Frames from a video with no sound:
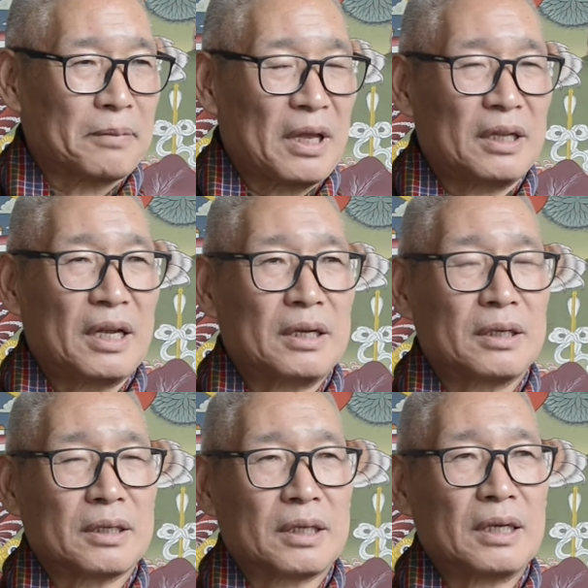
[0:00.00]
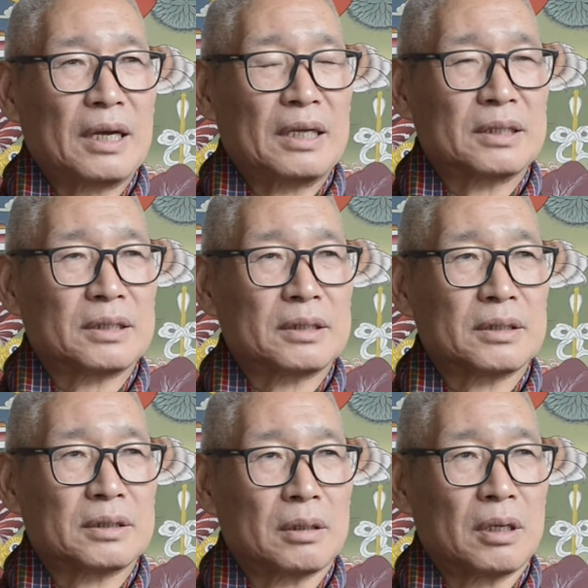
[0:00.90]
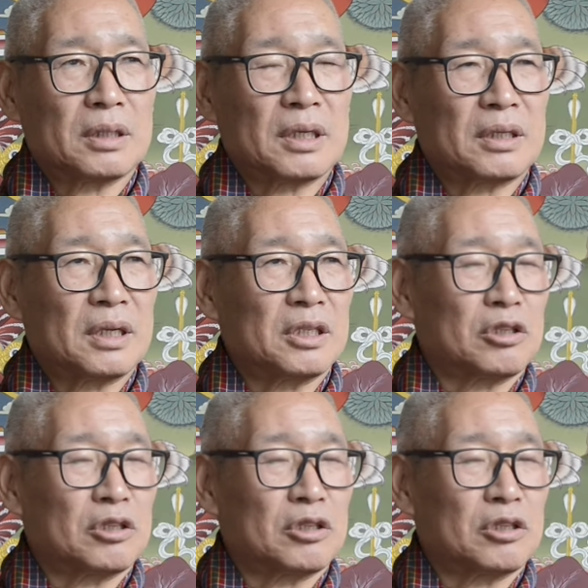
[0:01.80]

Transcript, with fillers: And then the king has said that it